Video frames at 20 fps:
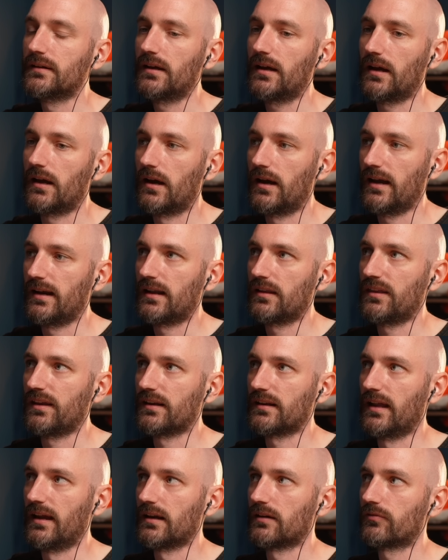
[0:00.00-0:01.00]
And I
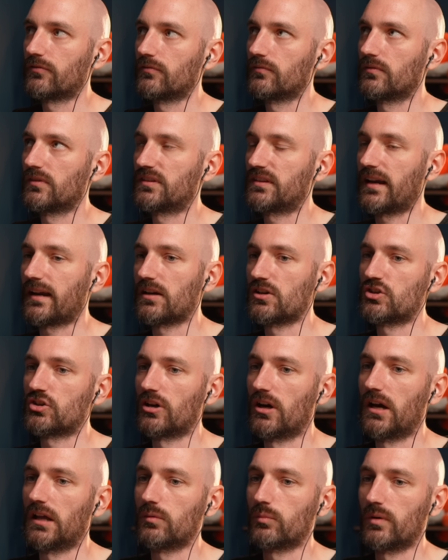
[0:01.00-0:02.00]
think like second
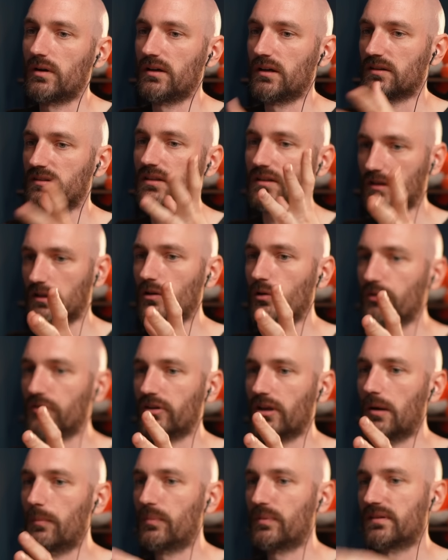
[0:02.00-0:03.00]
shot where it's a
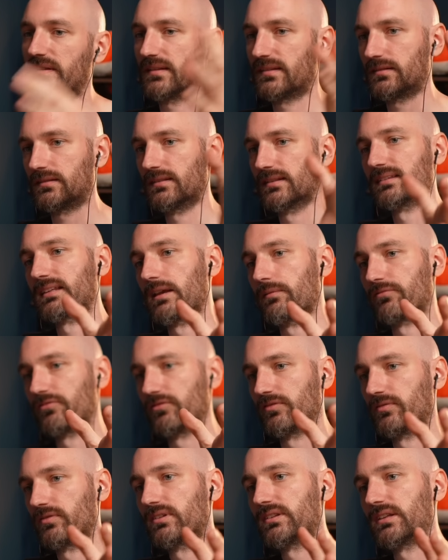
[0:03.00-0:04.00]
close up, same
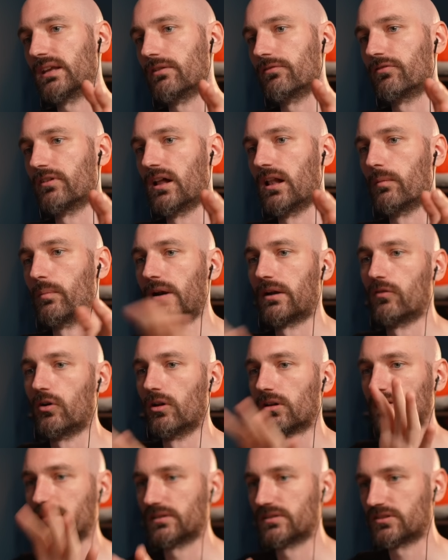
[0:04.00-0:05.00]
save file, but I've
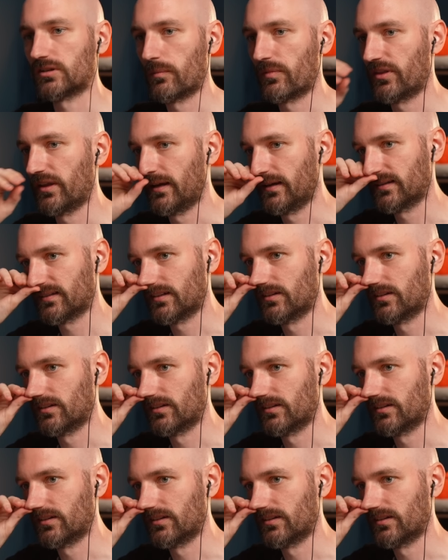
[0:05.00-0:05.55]
altered some things.